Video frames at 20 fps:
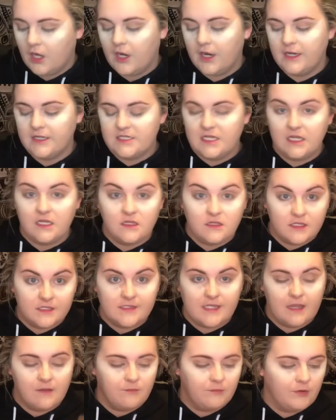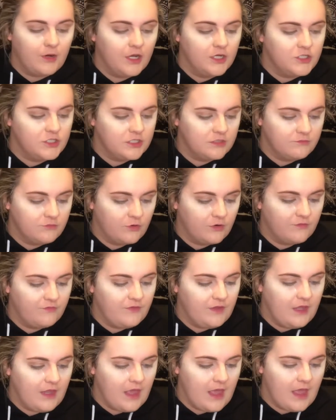Alright, taking the same brush, the
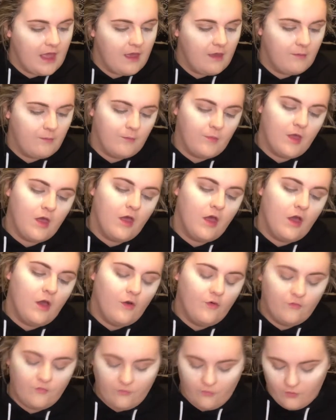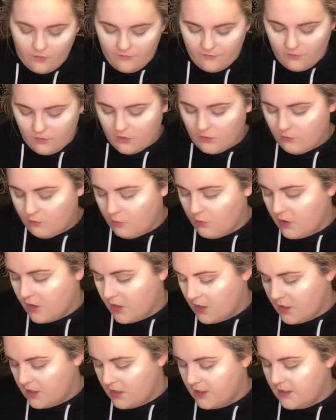Morphe
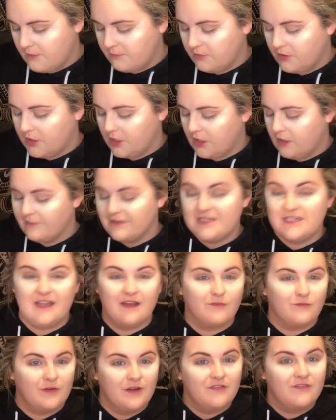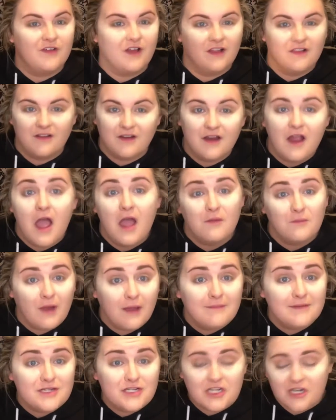M441, I'm going to go into that Riff color.
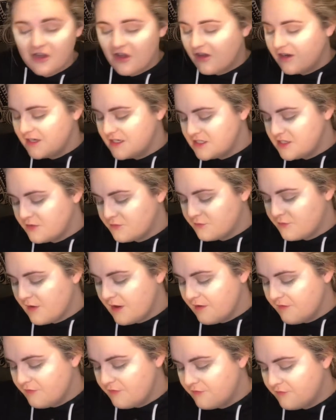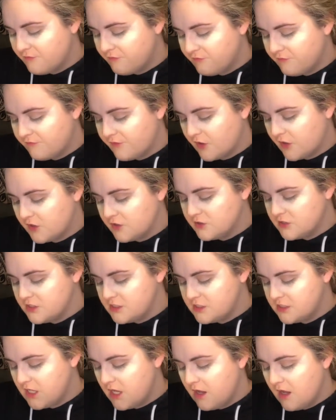Probably should have gone into Riff
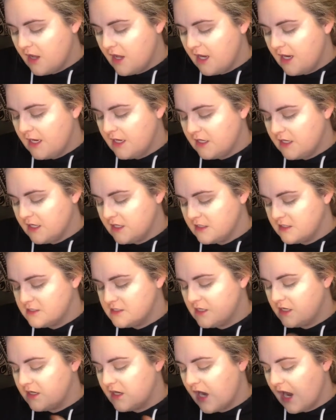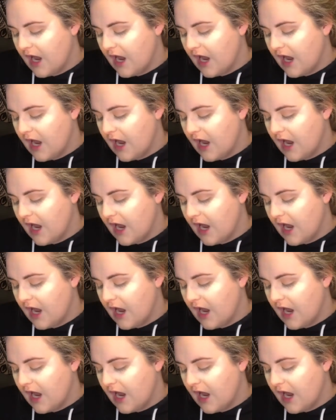first. It is a